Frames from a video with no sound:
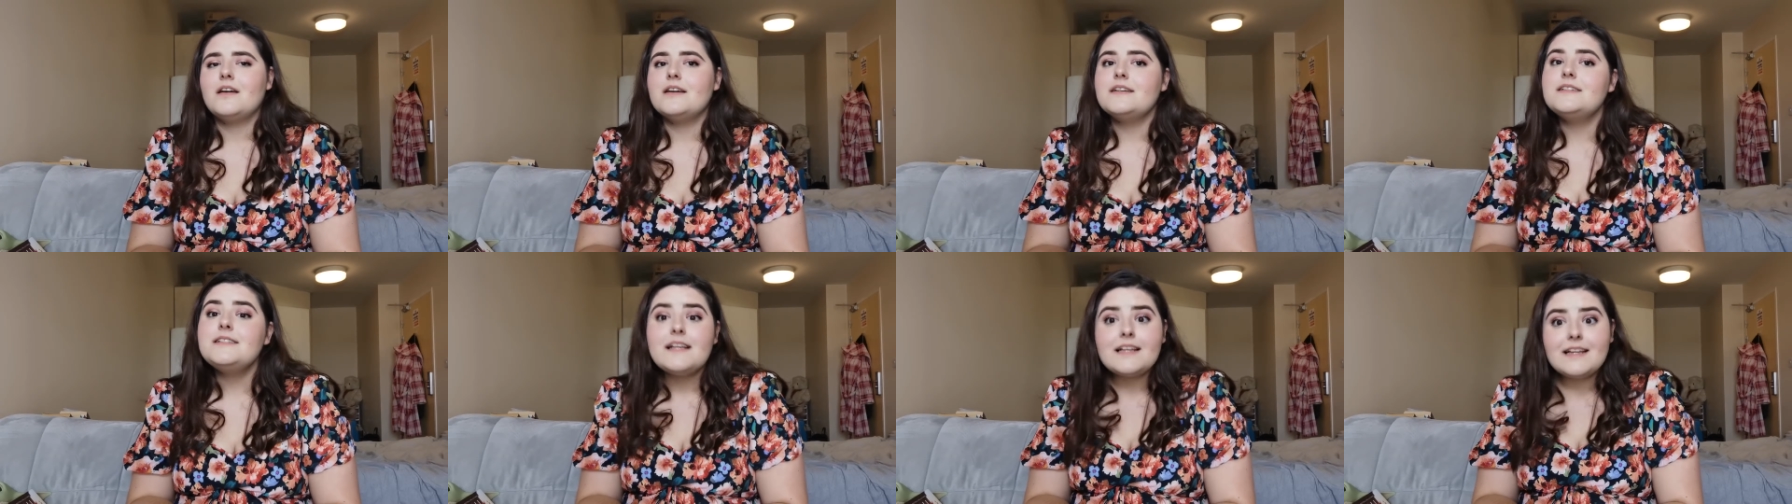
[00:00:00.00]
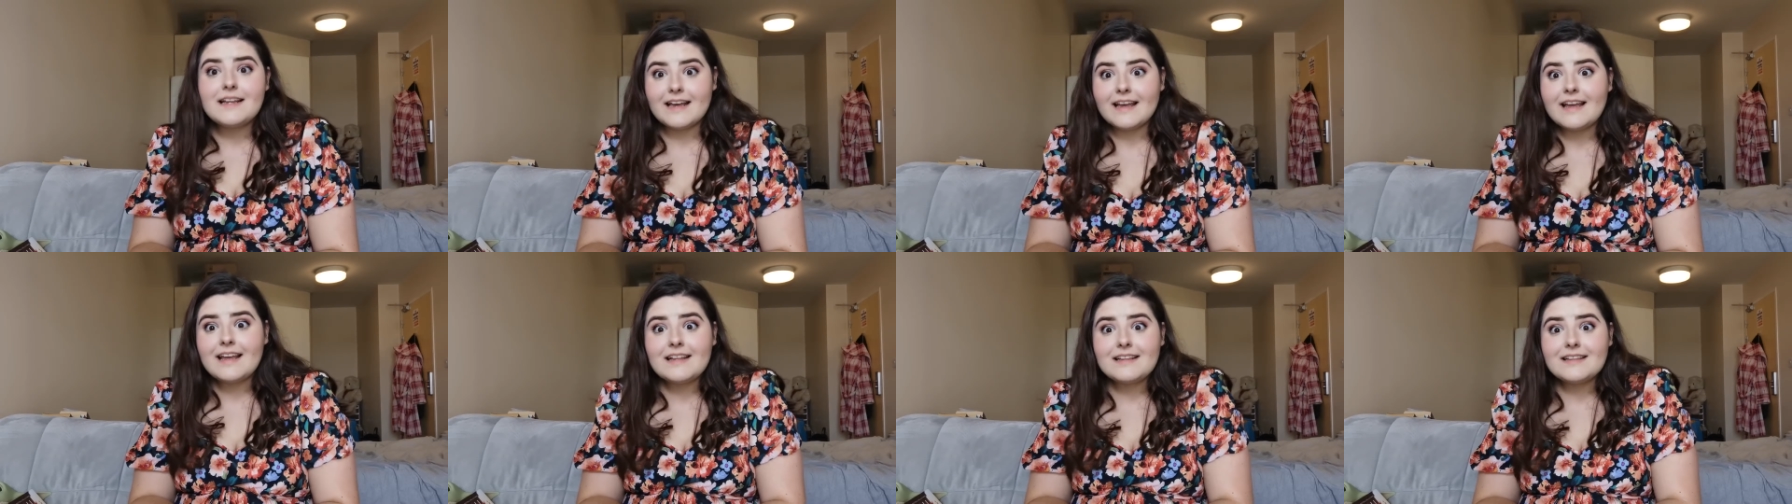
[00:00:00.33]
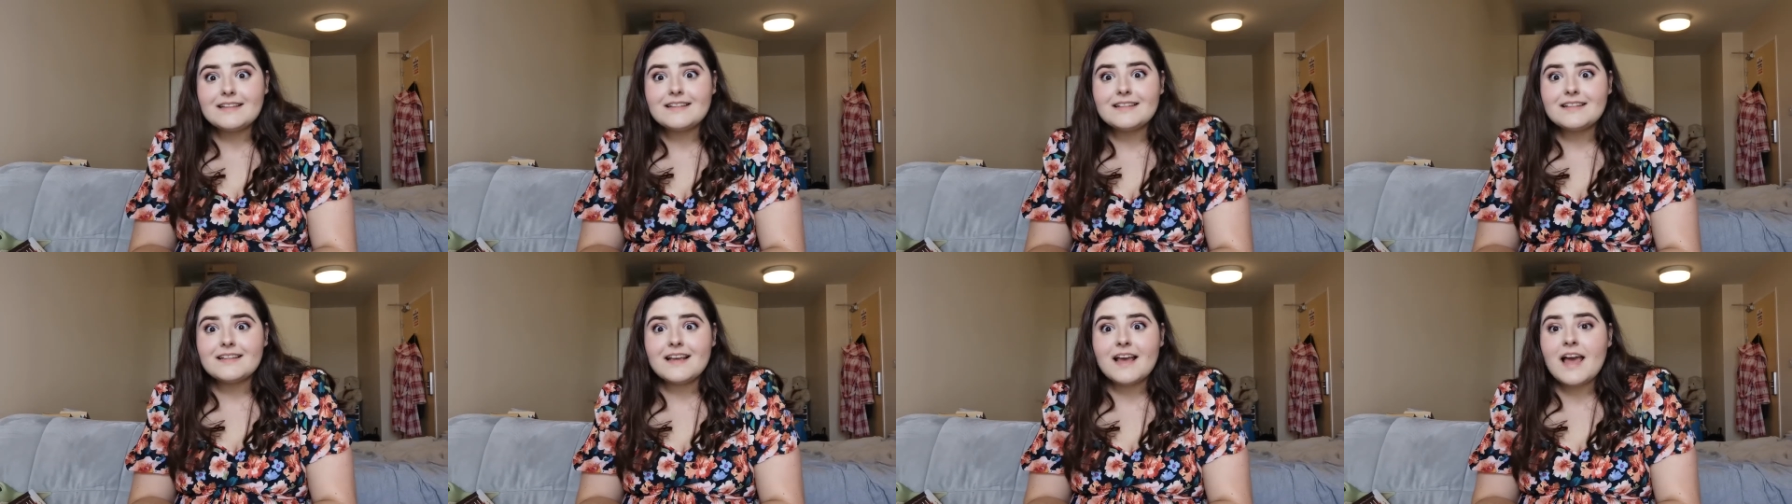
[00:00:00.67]
Is that
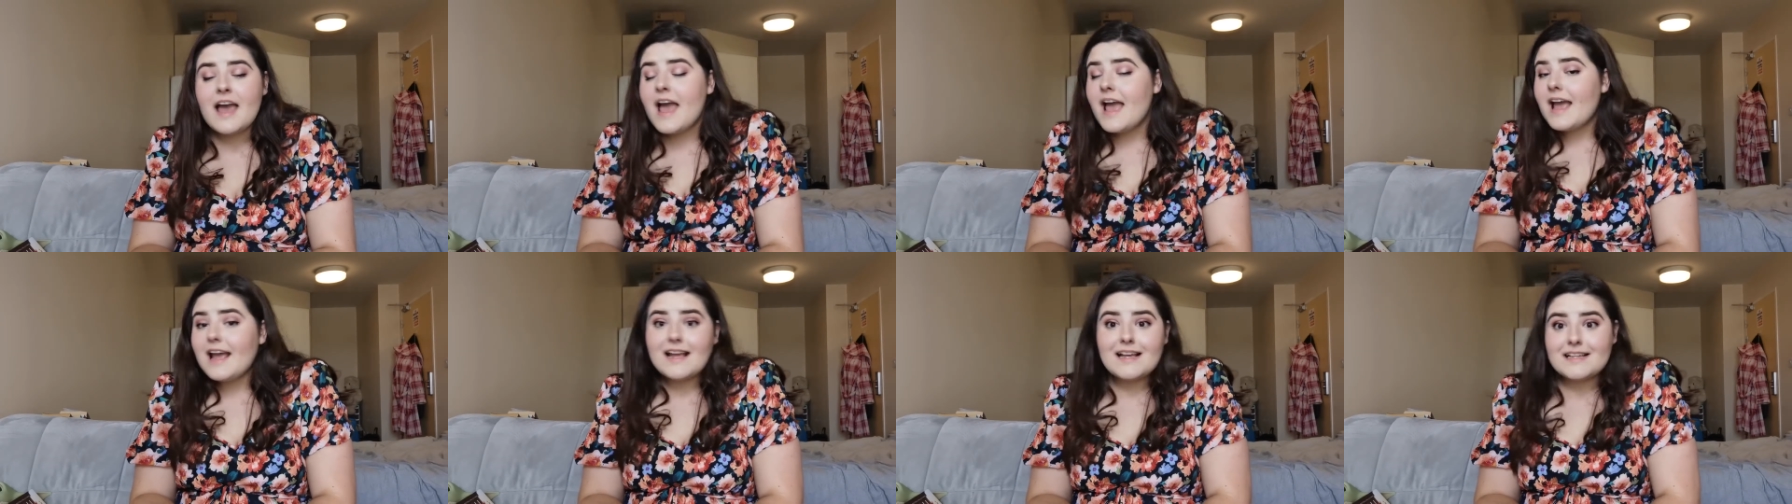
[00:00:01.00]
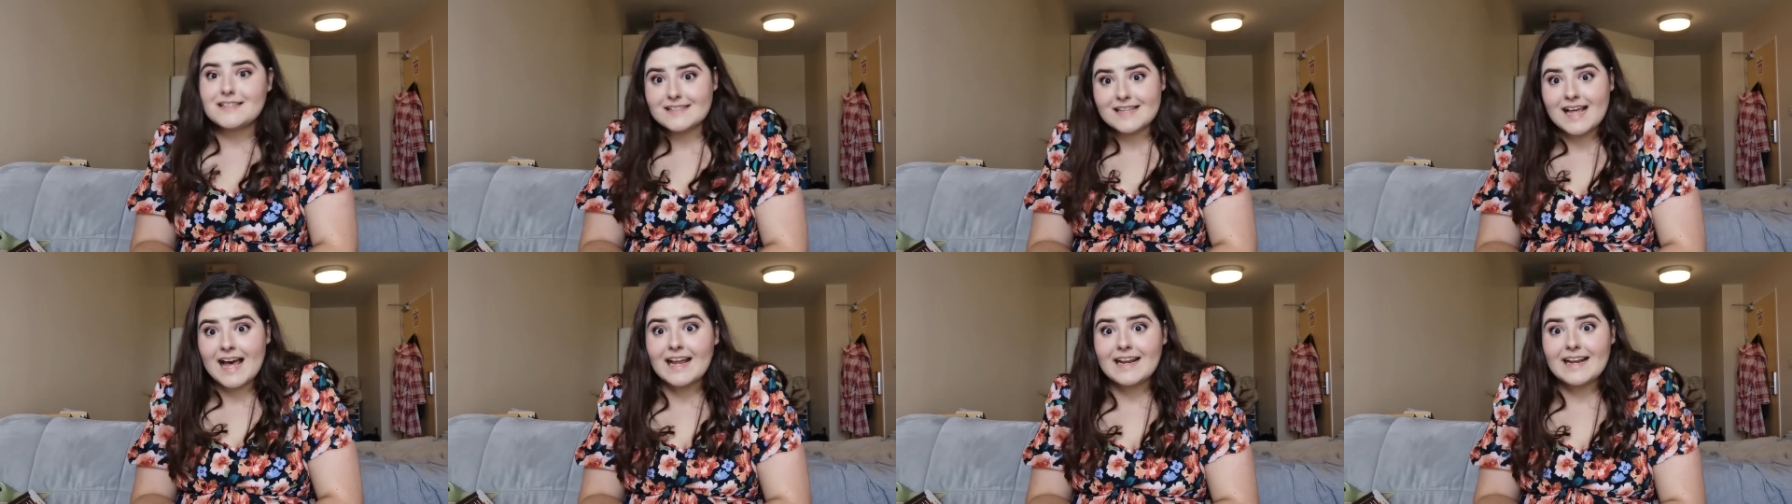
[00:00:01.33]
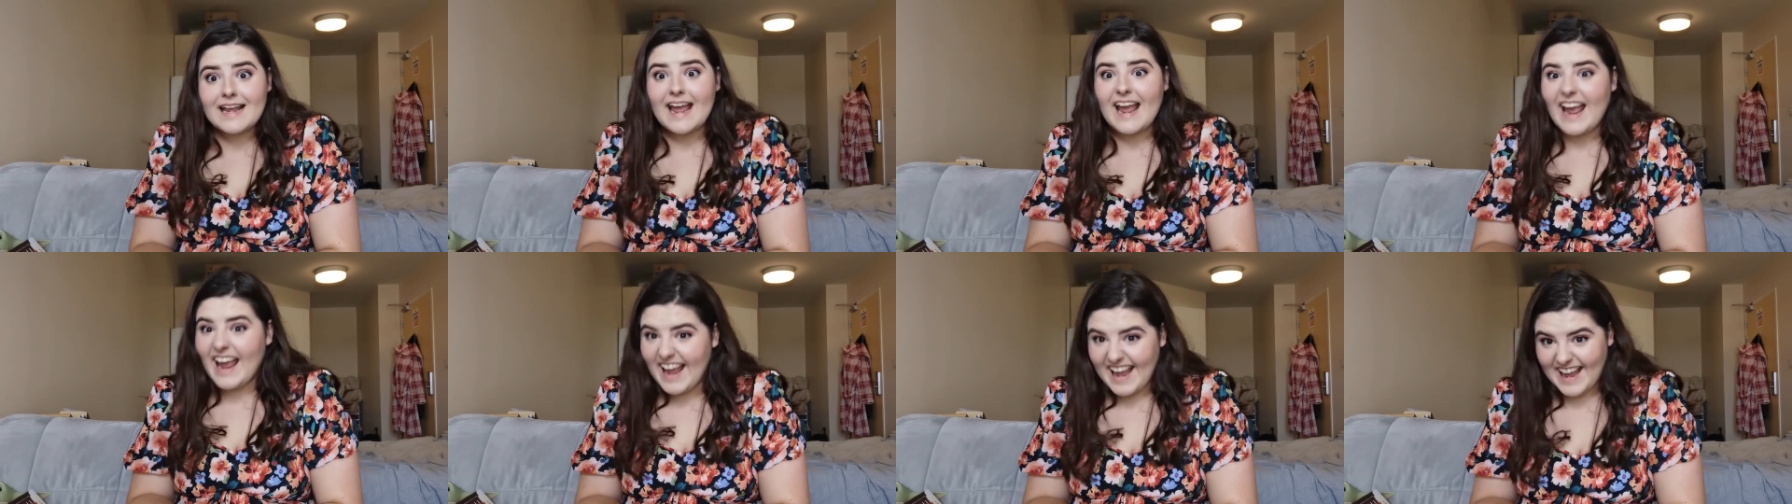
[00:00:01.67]
it? Is that
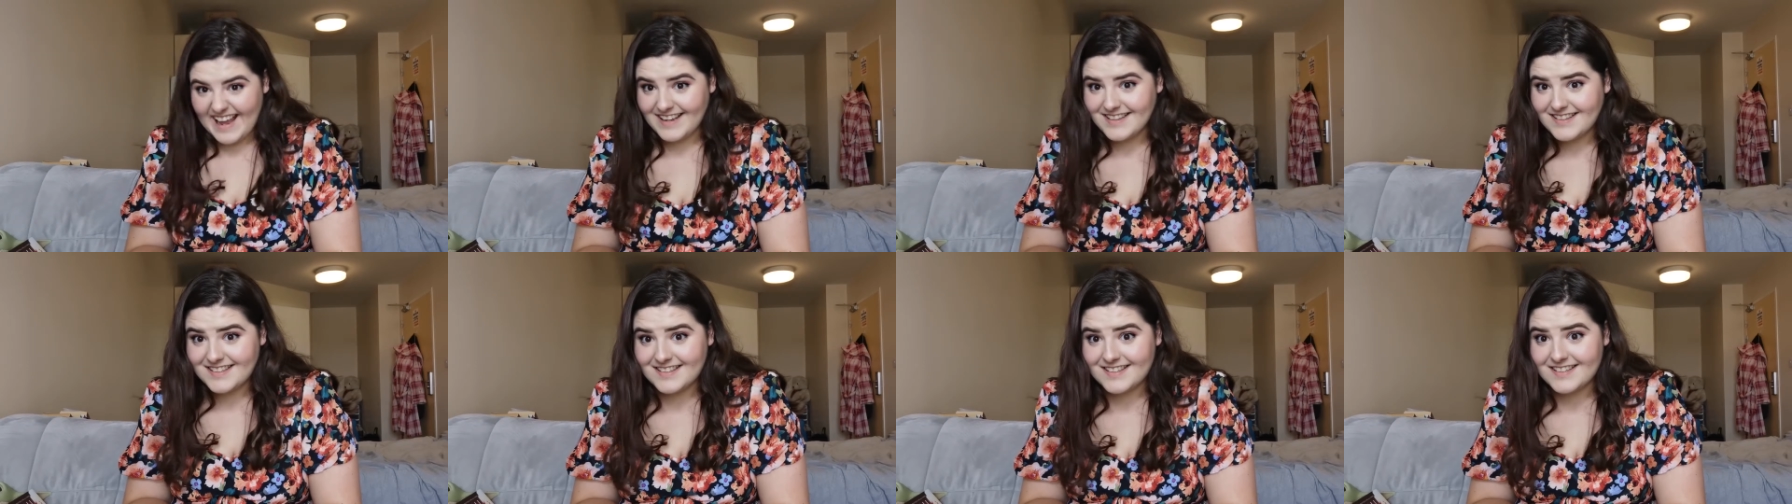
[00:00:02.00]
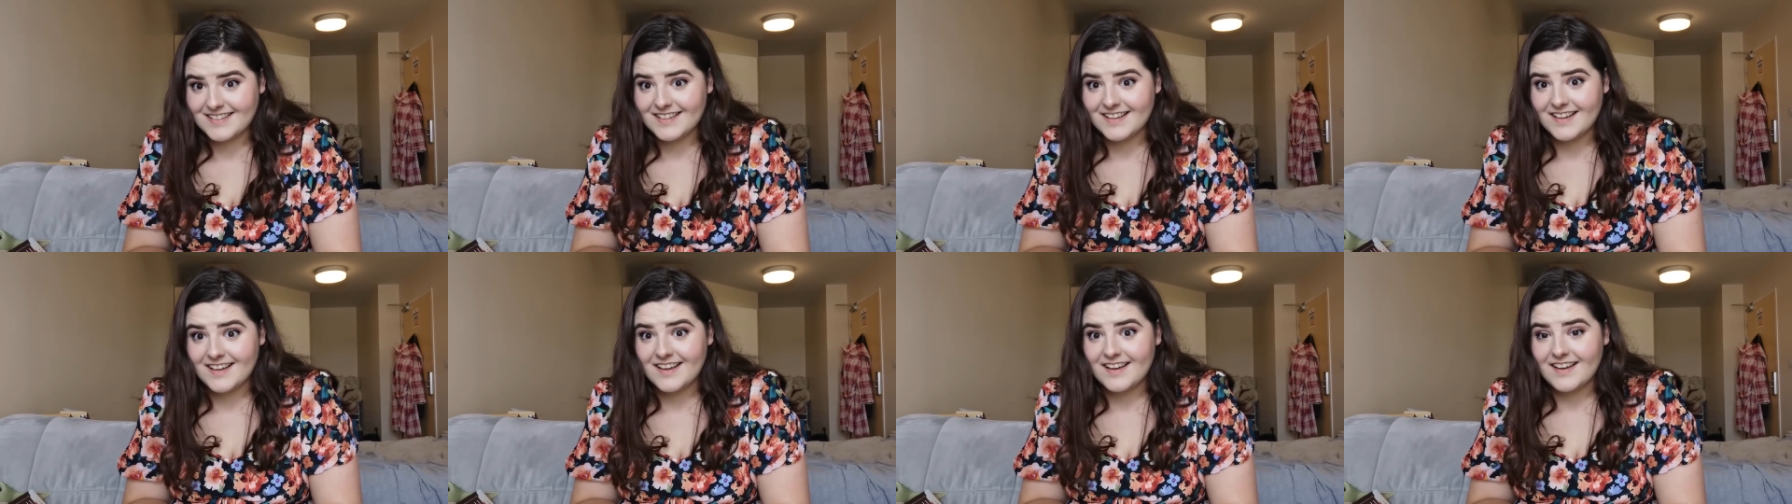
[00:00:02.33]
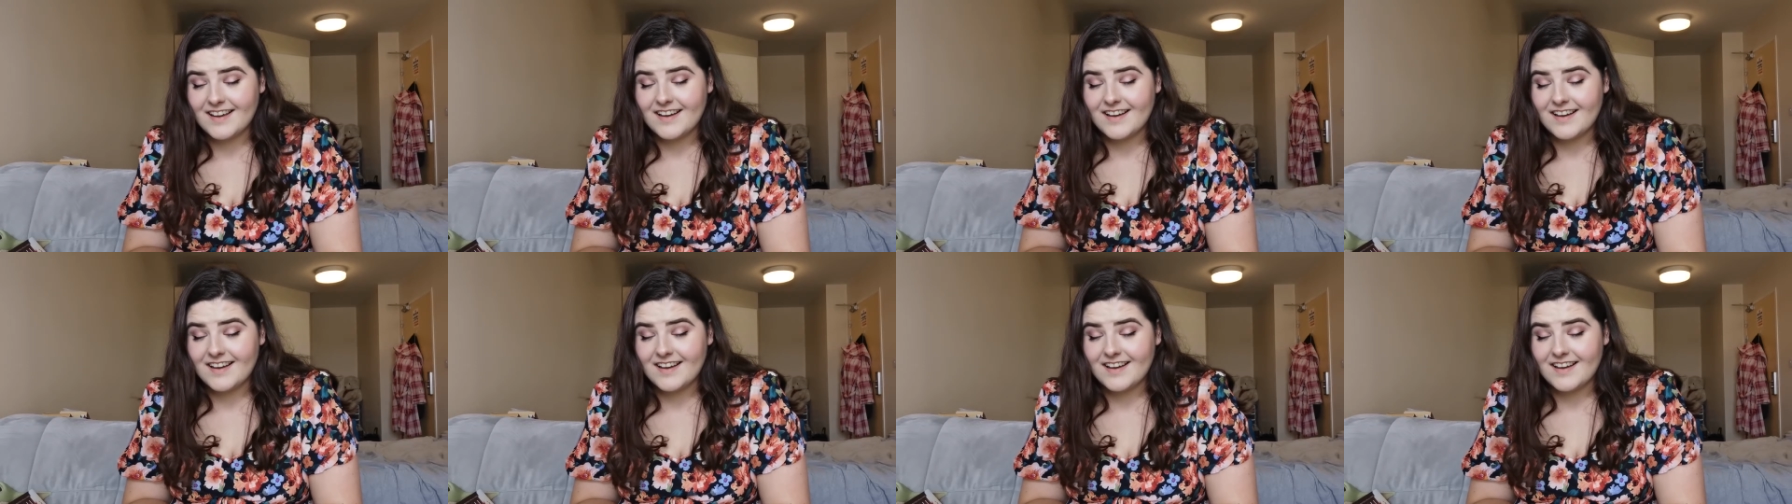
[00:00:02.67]
it?